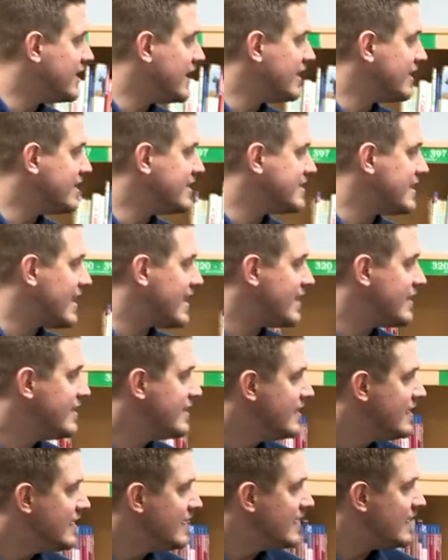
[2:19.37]
and Ellie said,
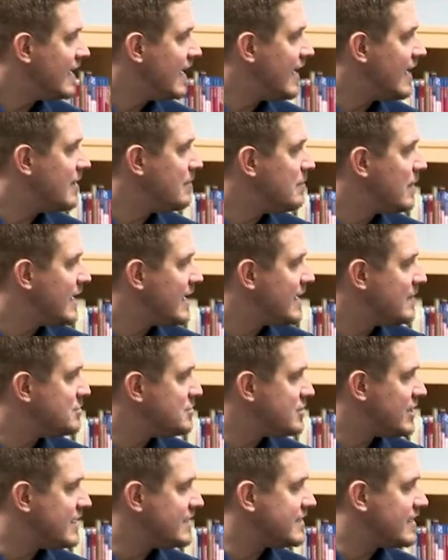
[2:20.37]
uh, my name's
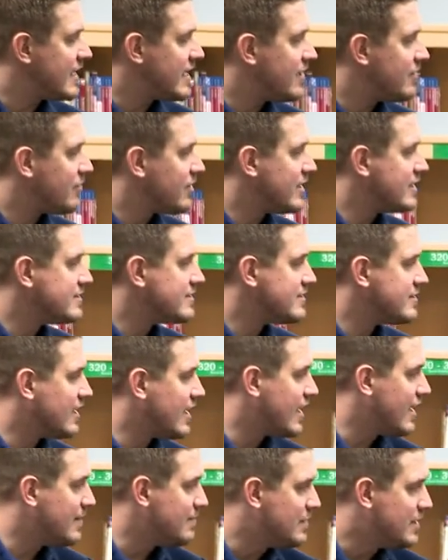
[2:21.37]
Jason Andreas.
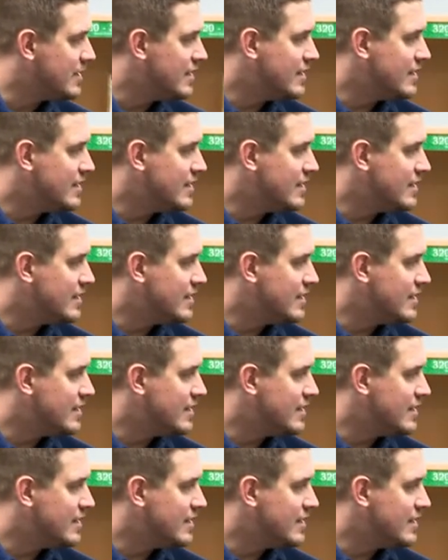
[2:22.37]
Um,